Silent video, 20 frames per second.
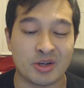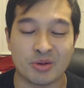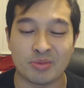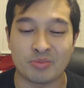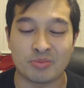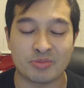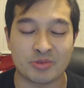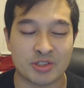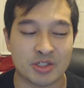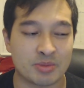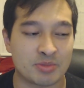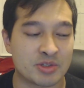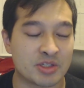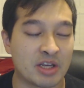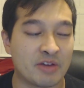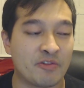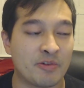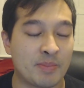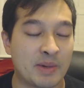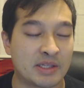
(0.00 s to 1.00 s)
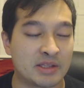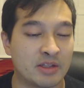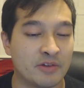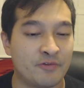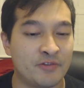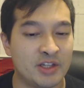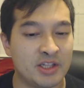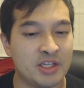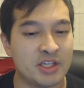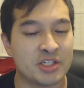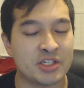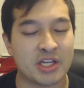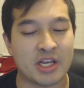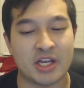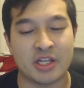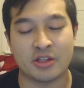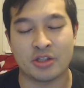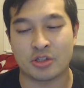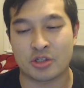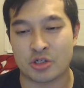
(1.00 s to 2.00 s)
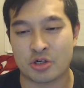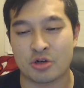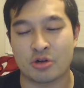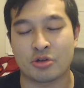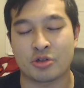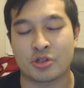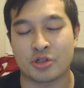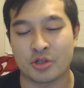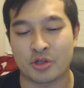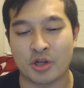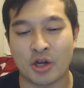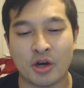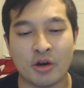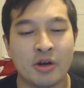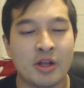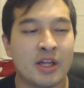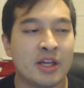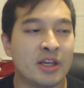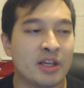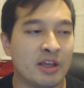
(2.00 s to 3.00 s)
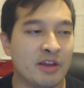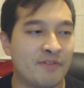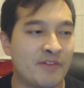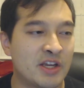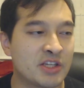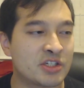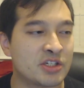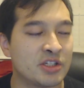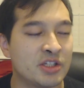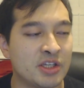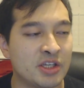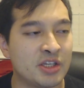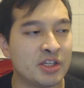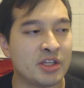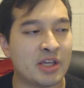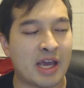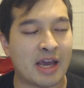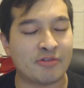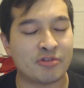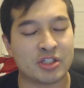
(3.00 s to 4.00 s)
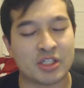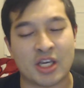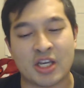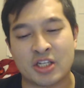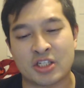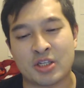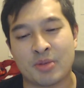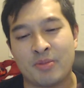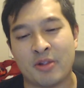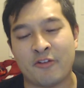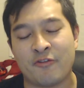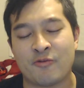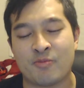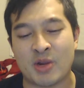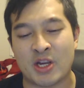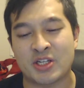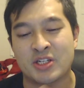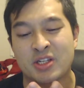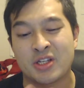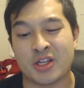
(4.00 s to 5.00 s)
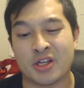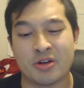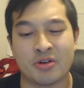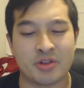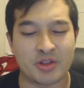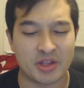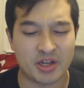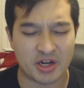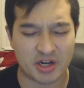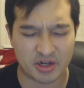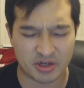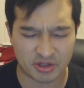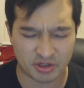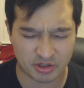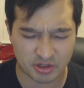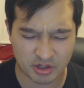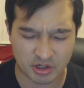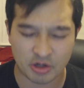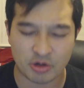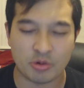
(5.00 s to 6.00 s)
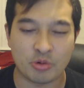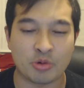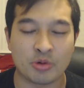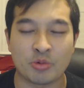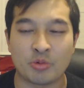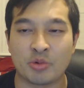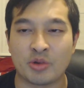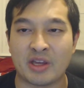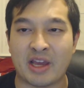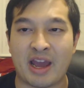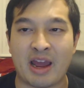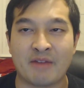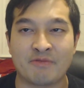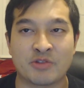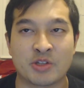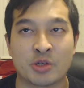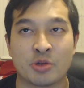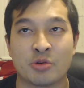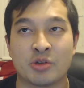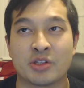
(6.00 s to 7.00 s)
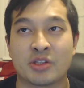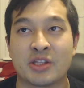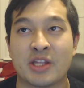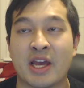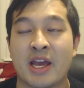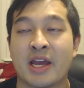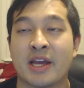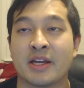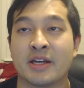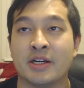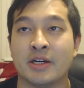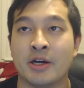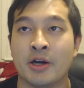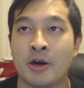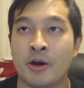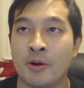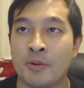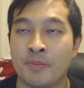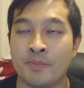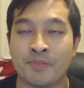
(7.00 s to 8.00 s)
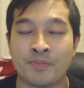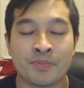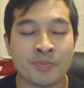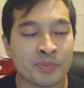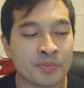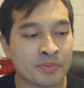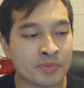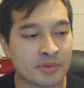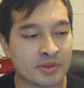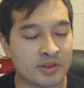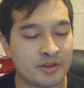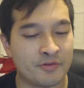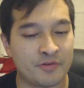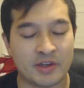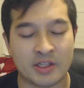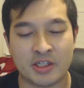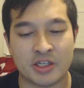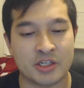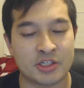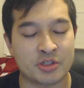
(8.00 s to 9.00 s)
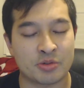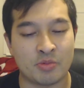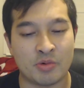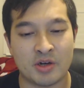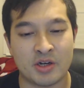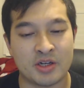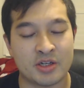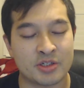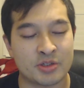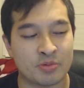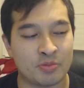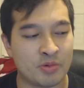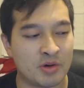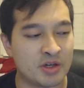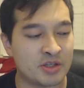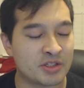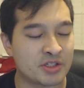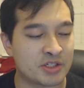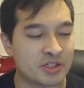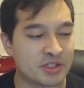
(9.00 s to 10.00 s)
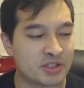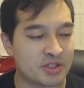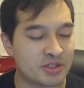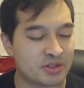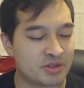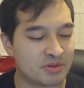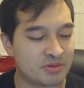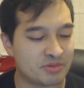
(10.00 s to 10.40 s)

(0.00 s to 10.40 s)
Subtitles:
some stuff about the village and the church, you know. Eventually, after getting some information here and there, you know, we have to it that the village was once